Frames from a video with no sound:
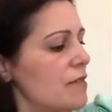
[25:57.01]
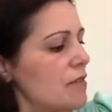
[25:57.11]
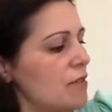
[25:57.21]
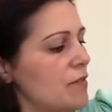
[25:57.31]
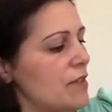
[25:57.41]

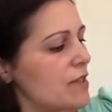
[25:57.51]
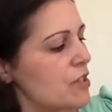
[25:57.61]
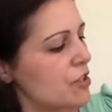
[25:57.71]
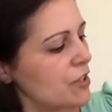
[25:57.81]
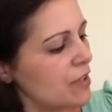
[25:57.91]
So if I
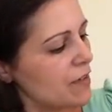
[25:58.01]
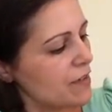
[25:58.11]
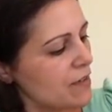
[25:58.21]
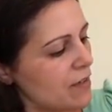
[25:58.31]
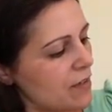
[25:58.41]
stitch on the other
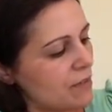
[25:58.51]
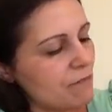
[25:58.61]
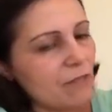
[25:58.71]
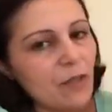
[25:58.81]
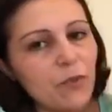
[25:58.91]
side,
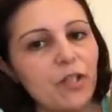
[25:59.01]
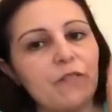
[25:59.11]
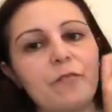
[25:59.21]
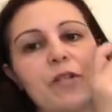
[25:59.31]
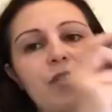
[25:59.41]
they won't
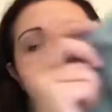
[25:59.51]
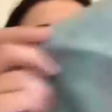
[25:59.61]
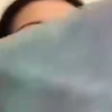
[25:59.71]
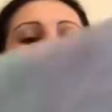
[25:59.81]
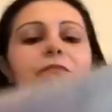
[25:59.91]
even be
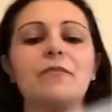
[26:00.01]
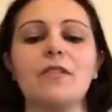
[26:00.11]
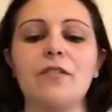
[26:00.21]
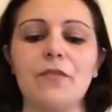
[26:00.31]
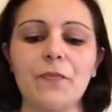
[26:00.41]
noticeable.
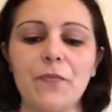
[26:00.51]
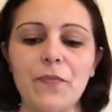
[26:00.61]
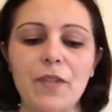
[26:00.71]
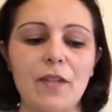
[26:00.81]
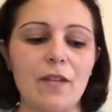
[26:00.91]
So I'm
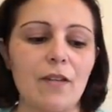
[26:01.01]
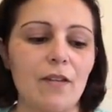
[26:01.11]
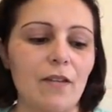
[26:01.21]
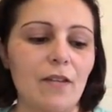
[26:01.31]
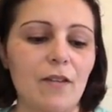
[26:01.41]

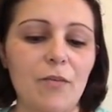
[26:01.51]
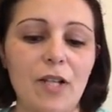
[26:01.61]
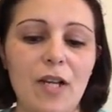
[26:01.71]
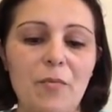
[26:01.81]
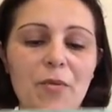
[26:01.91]

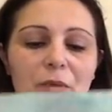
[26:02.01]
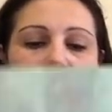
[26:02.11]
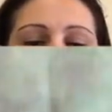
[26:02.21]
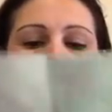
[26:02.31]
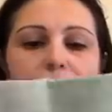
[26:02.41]
really happy with
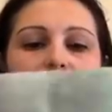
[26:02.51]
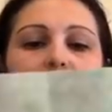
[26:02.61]
that.